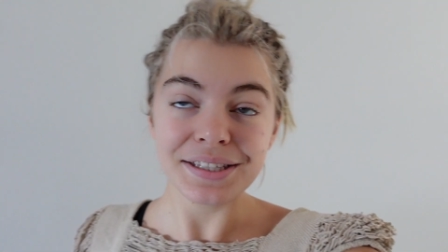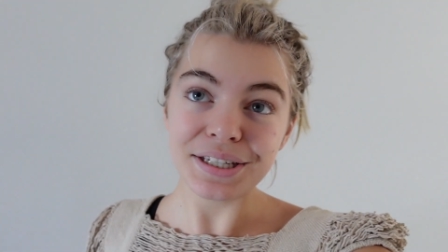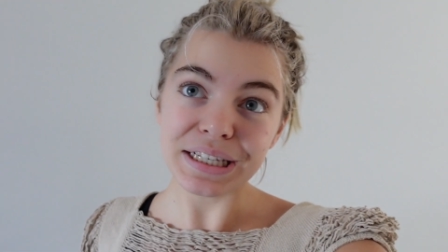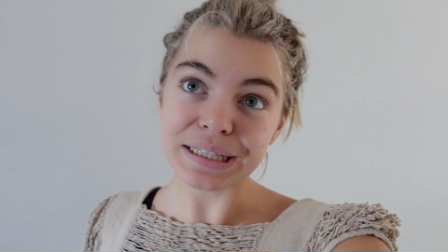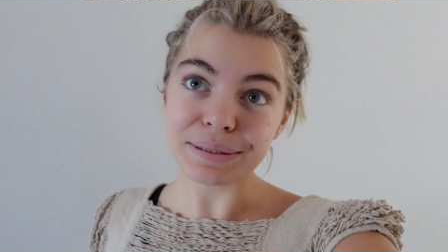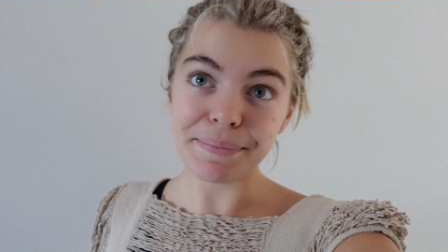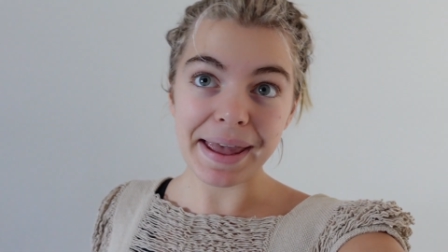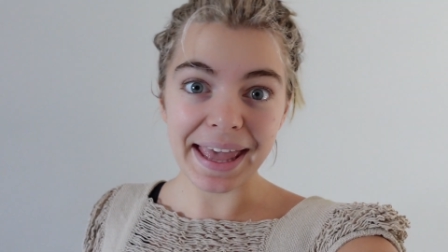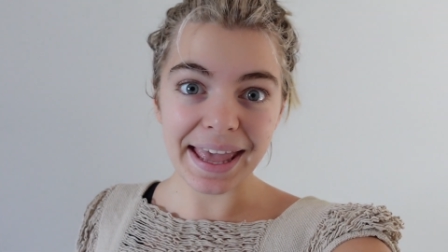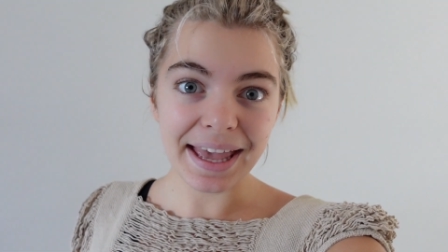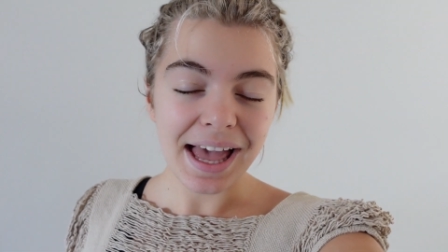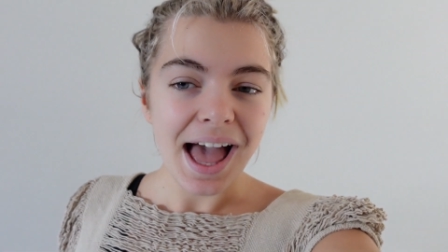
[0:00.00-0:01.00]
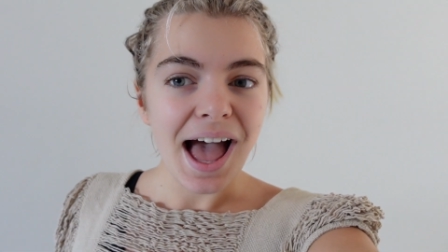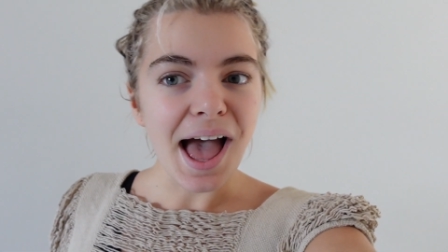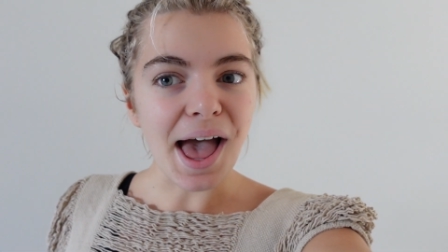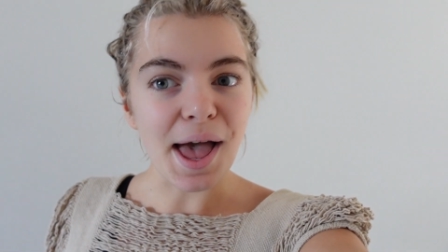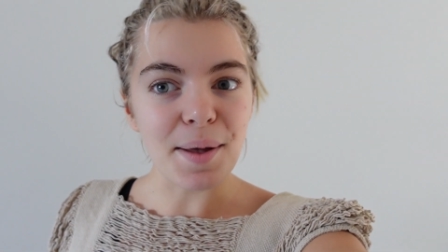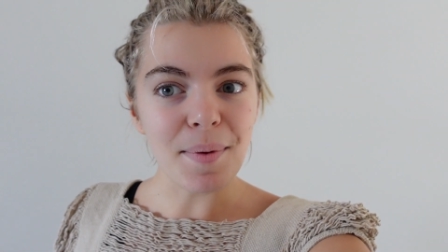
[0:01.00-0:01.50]
just me.
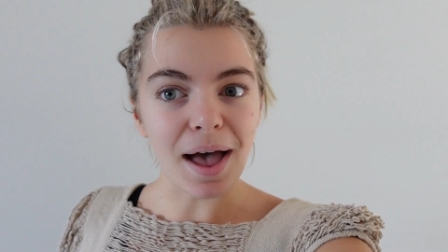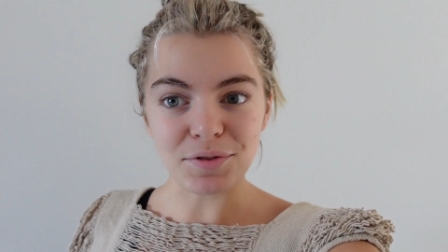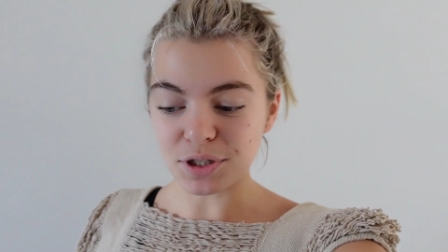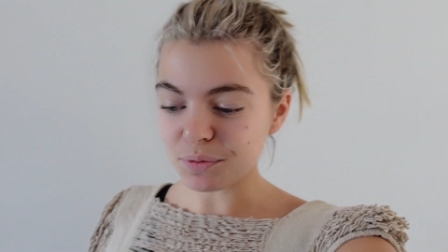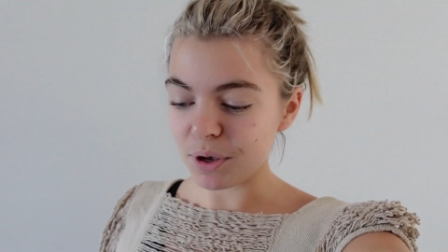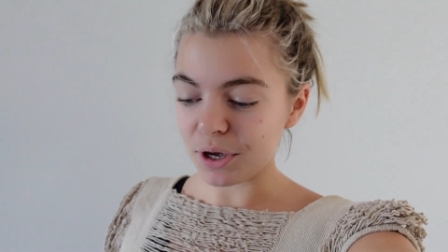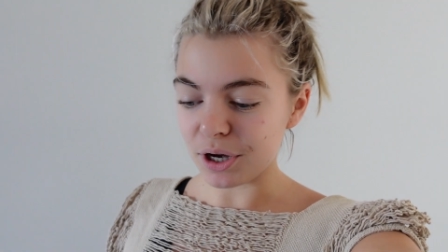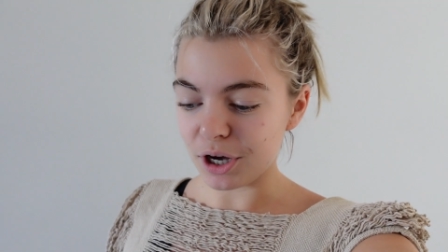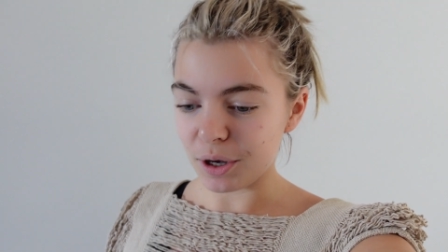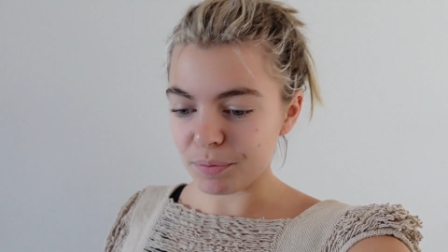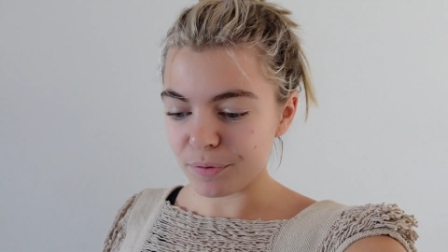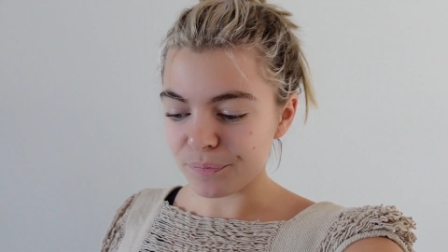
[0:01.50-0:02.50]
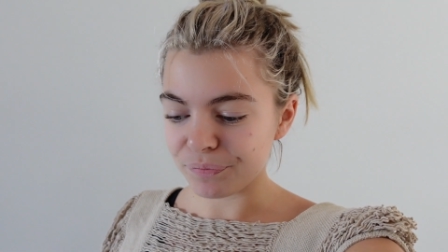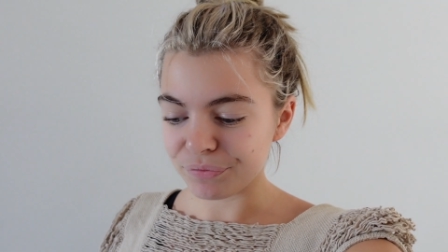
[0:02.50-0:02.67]
Um, I've just woke up.